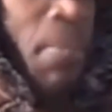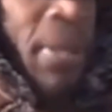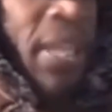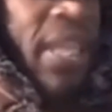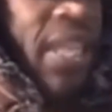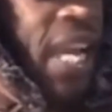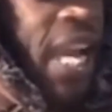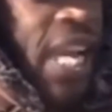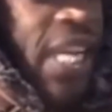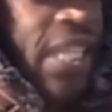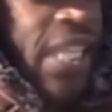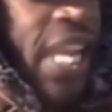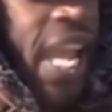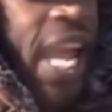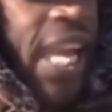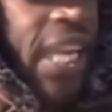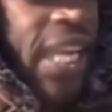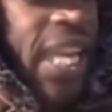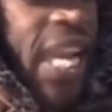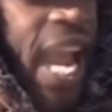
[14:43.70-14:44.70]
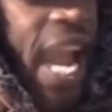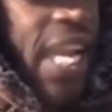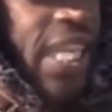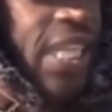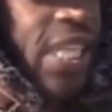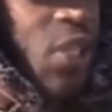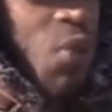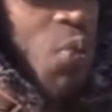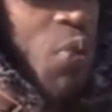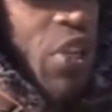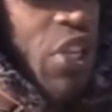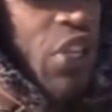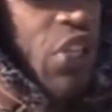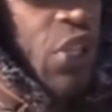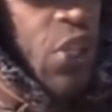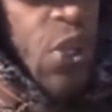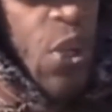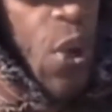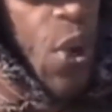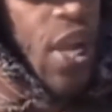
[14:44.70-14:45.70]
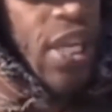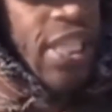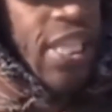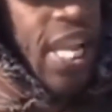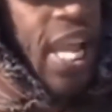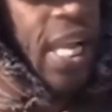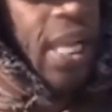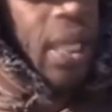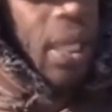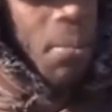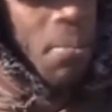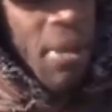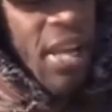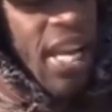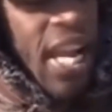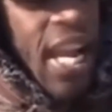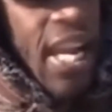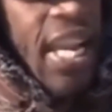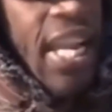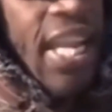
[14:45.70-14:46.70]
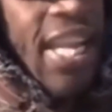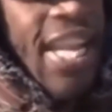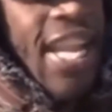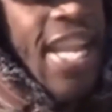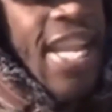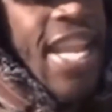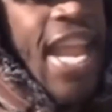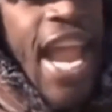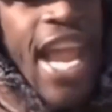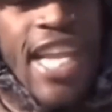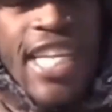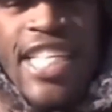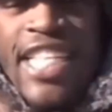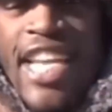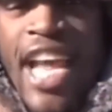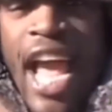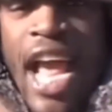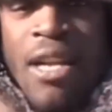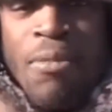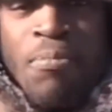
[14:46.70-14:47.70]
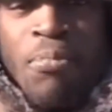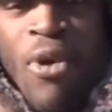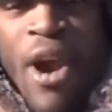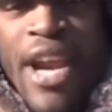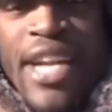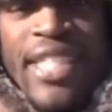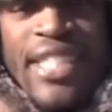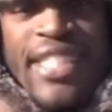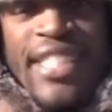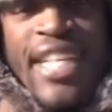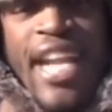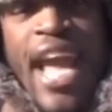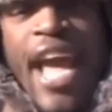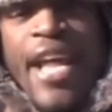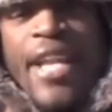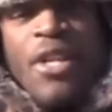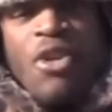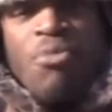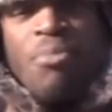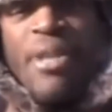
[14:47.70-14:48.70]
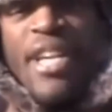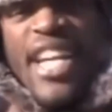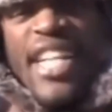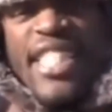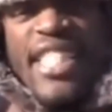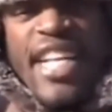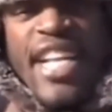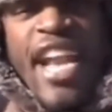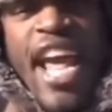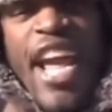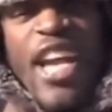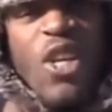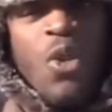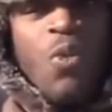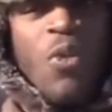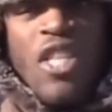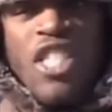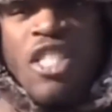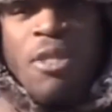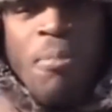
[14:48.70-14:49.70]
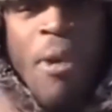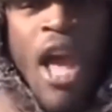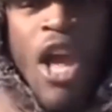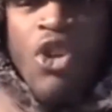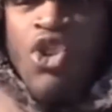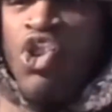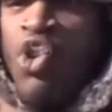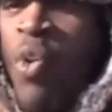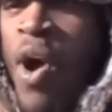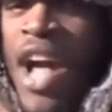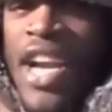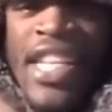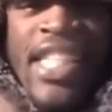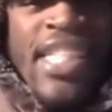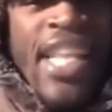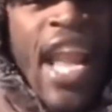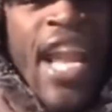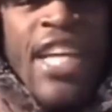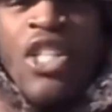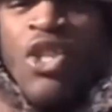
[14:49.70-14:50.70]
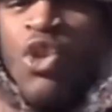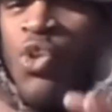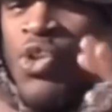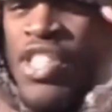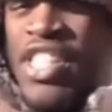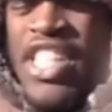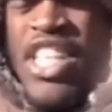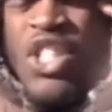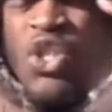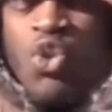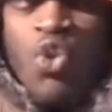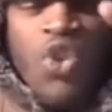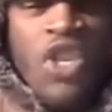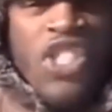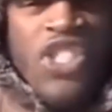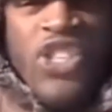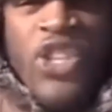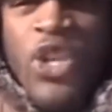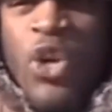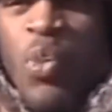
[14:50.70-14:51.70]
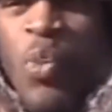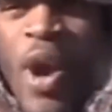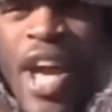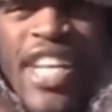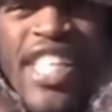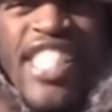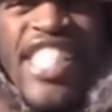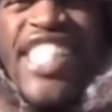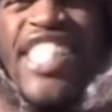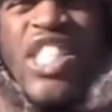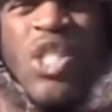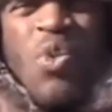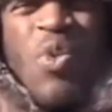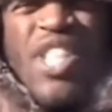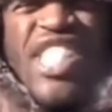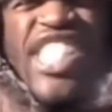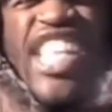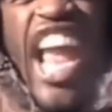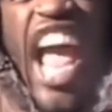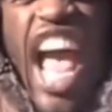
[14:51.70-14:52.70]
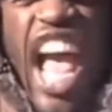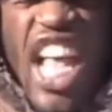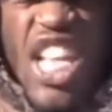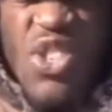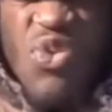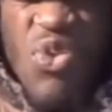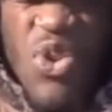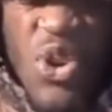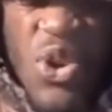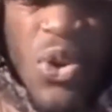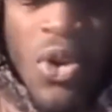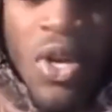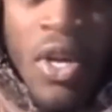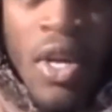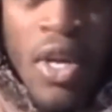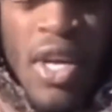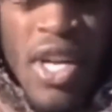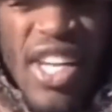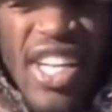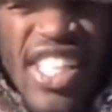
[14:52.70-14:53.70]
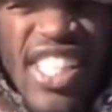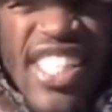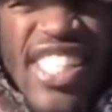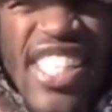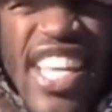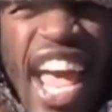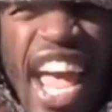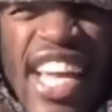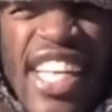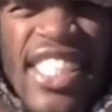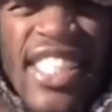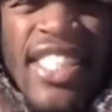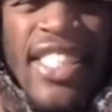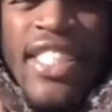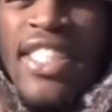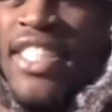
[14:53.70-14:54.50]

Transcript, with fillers: there'll be days like nights when the stars like me that in the day shine bright and I illuminate the night with a smile so out of sight you see it through the silhouette and squint your eyes real tight tight.